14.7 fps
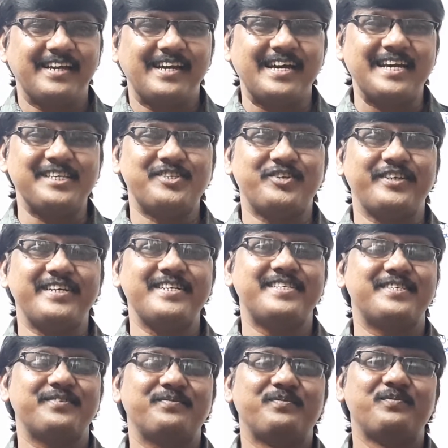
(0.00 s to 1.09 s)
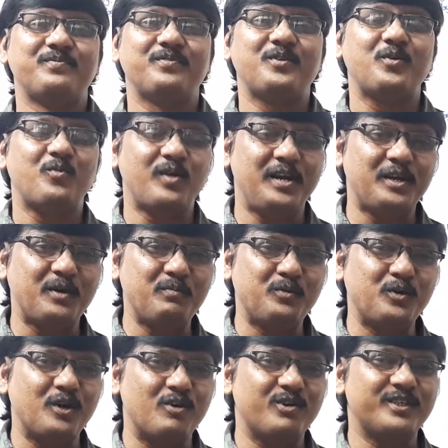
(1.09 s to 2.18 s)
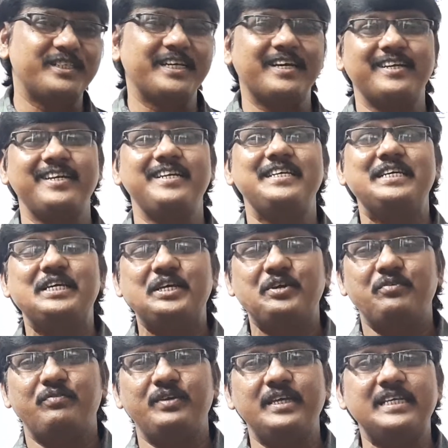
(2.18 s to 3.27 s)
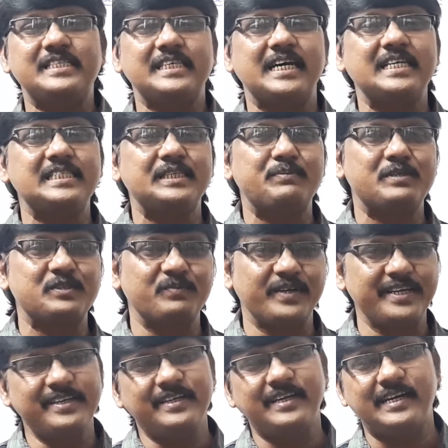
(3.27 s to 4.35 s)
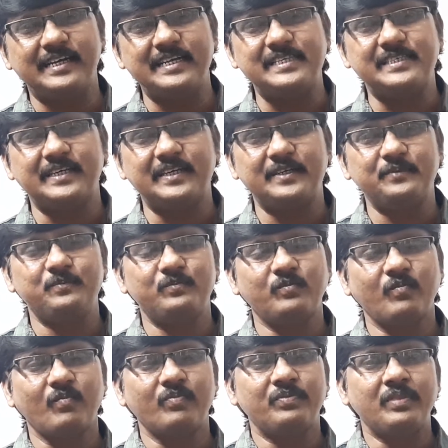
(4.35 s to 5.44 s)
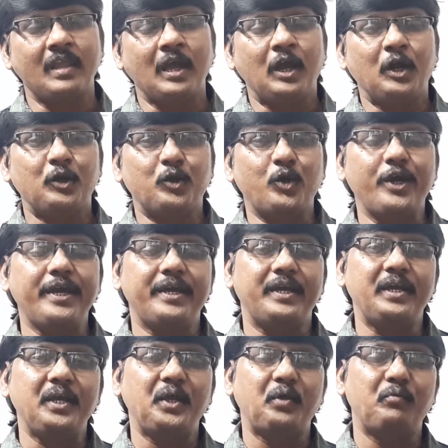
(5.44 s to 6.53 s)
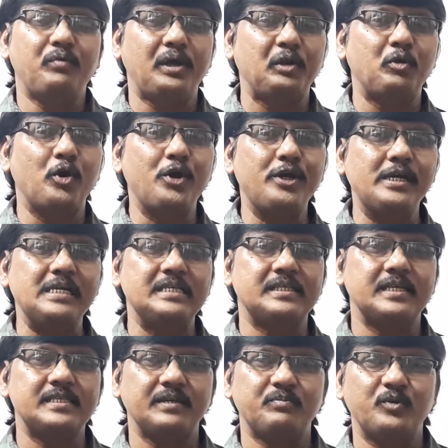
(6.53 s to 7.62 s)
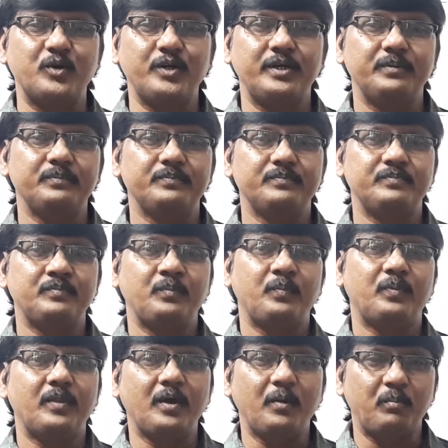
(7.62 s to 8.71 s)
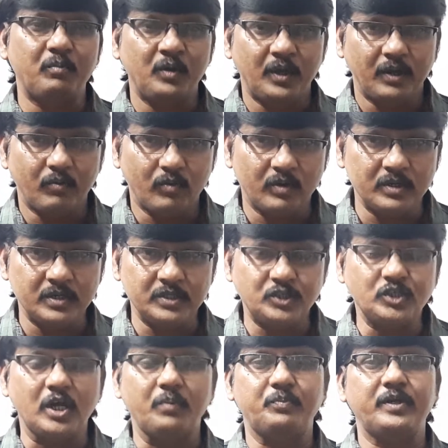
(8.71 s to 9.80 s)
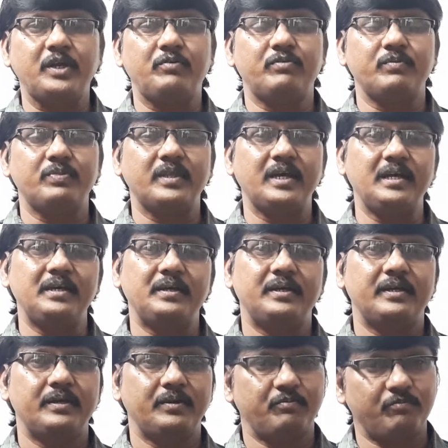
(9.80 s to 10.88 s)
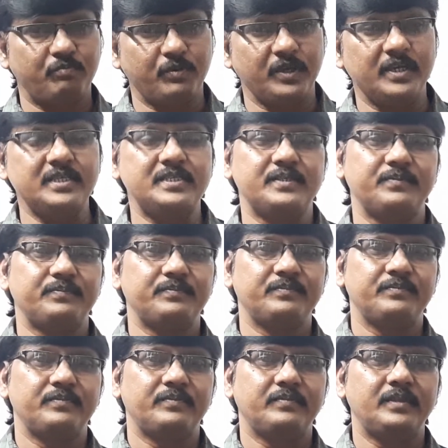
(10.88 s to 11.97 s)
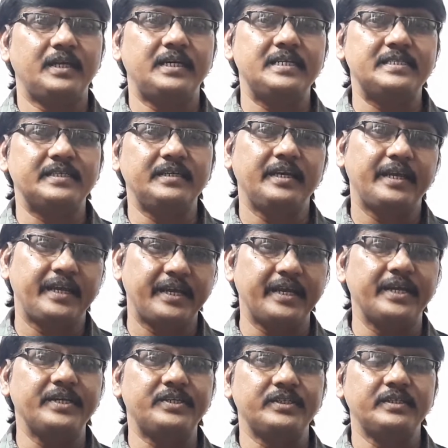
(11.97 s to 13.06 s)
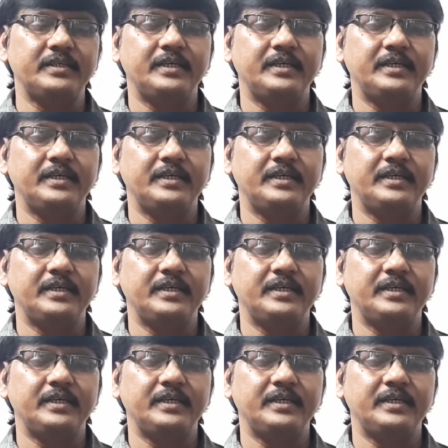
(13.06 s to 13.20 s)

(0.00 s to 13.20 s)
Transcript: Hi students, welcome to our channel Physics Concepts by Ali sir. Today we are going to discuss about the one chapter from the PS, that is a heat.